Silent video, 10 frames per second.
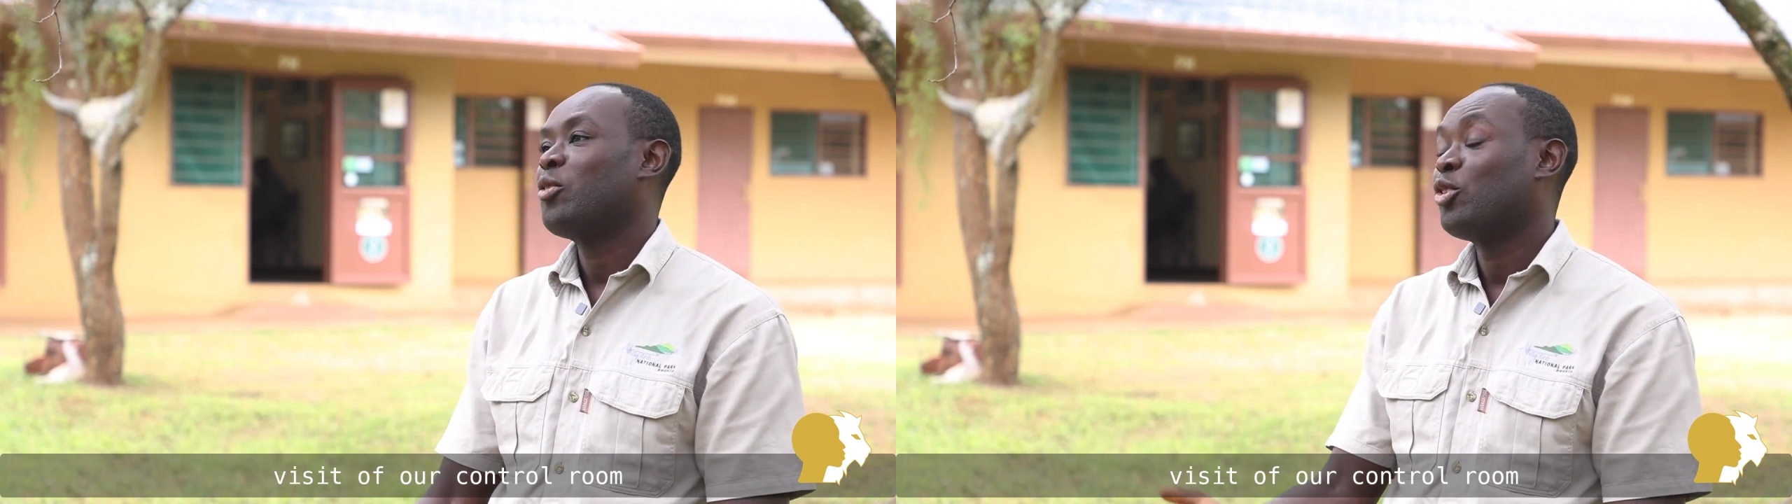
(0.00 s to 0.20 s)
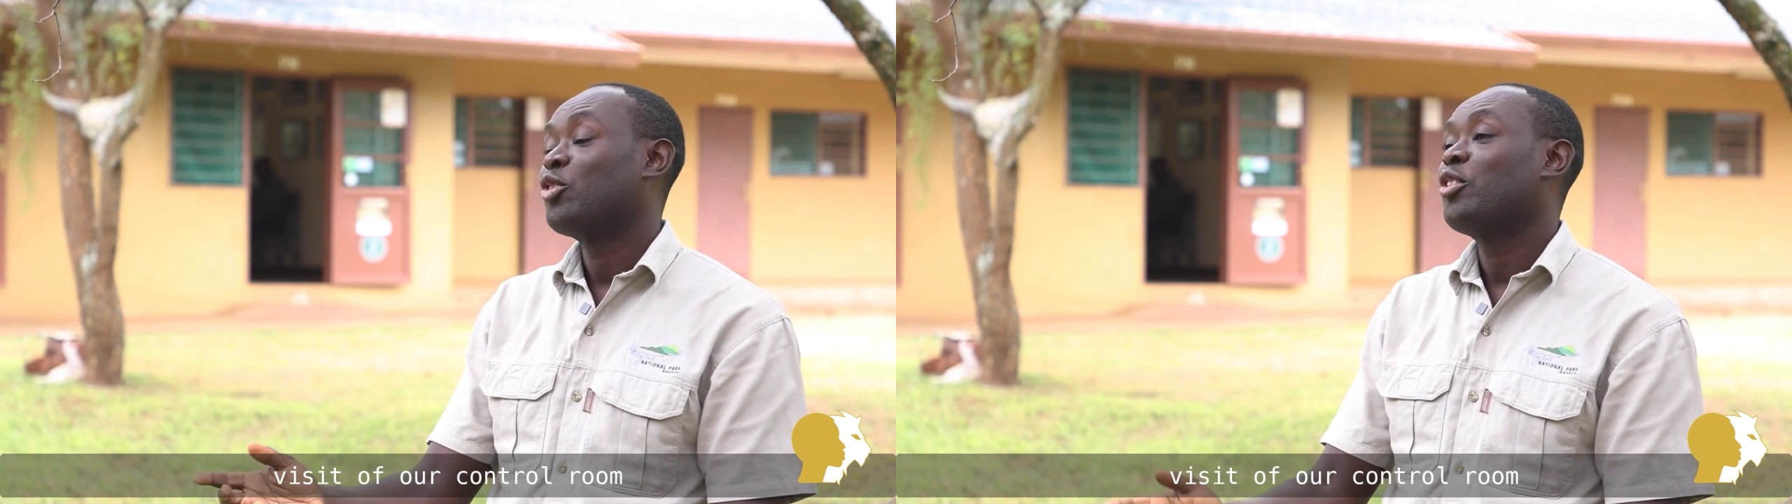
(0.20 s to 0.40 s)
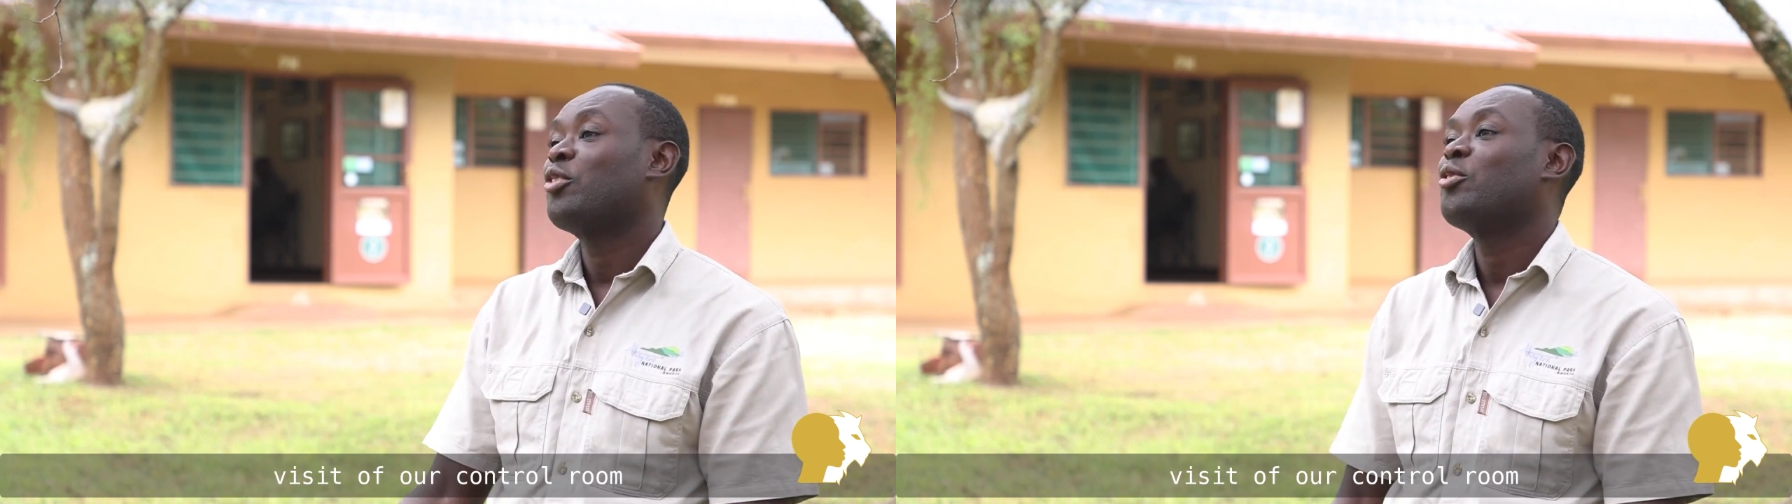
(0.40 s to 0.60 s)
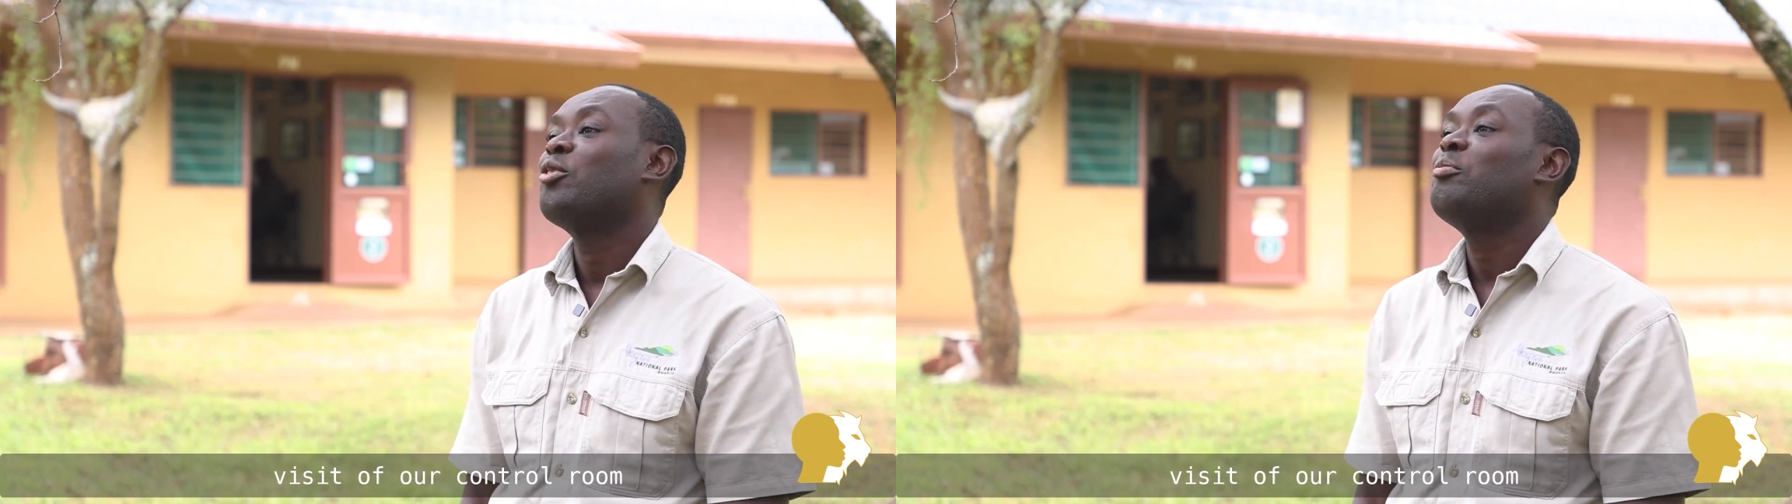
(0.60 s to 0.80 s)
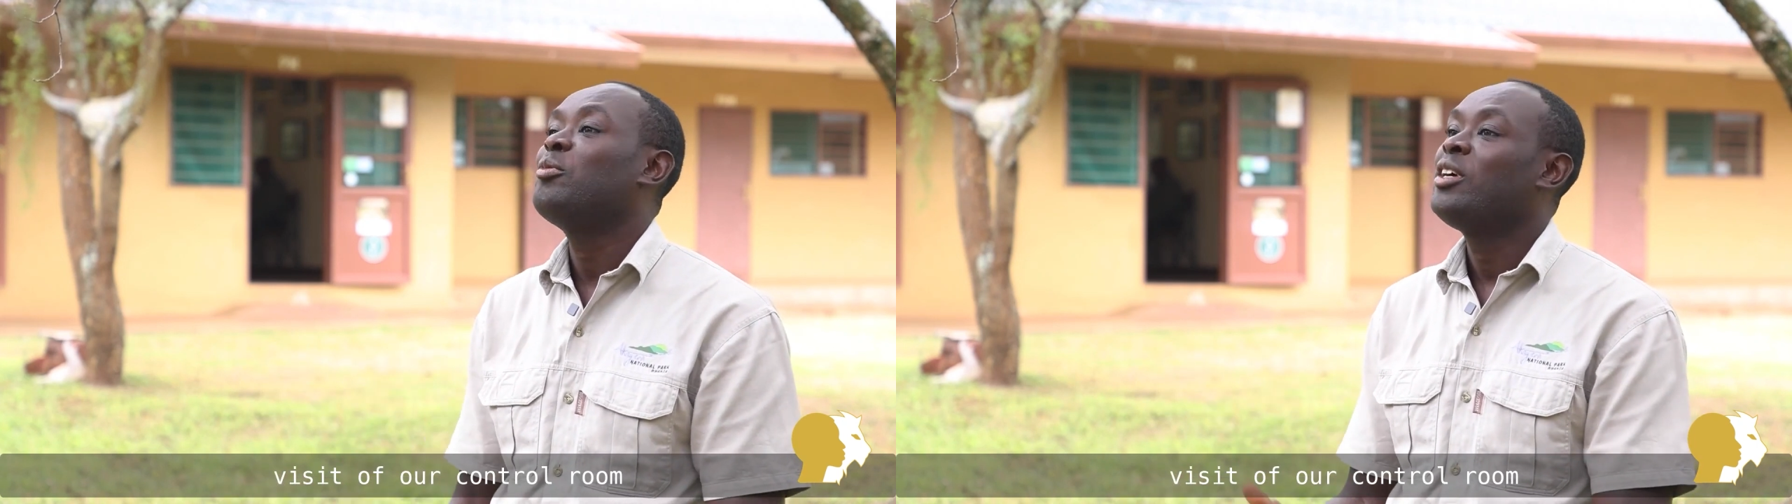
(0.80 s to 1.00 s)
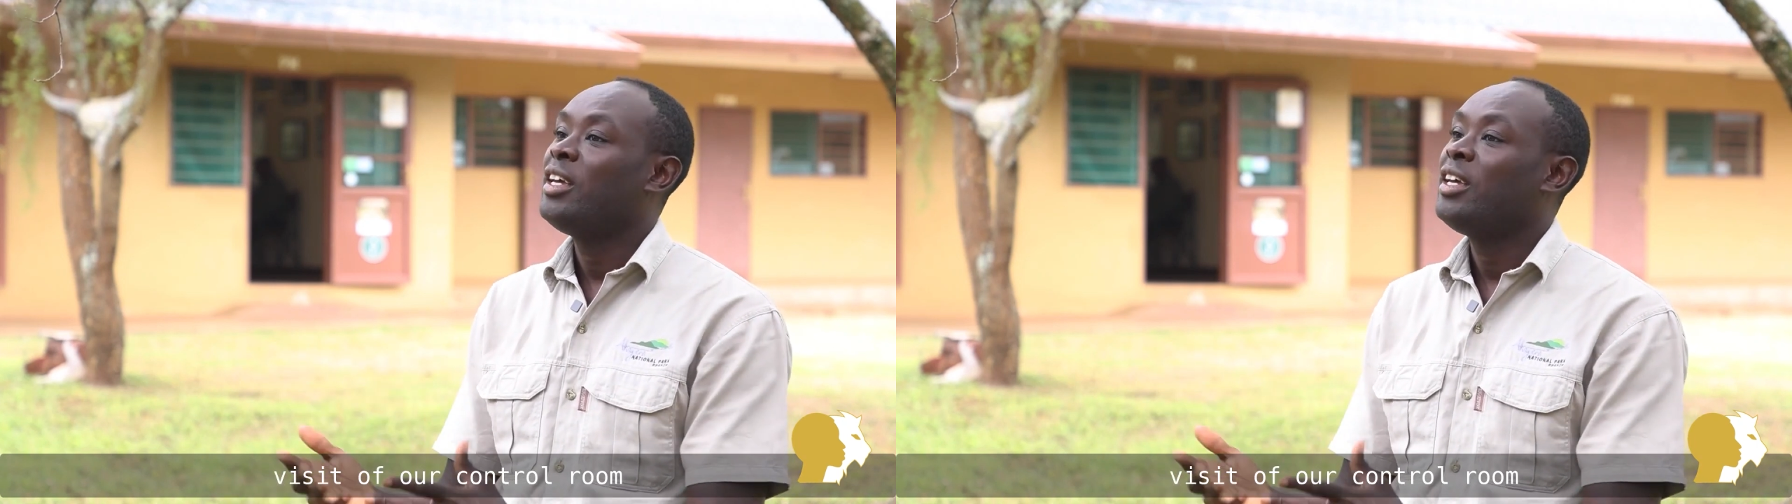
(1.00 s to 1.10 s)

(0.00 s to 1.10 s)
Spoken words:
control room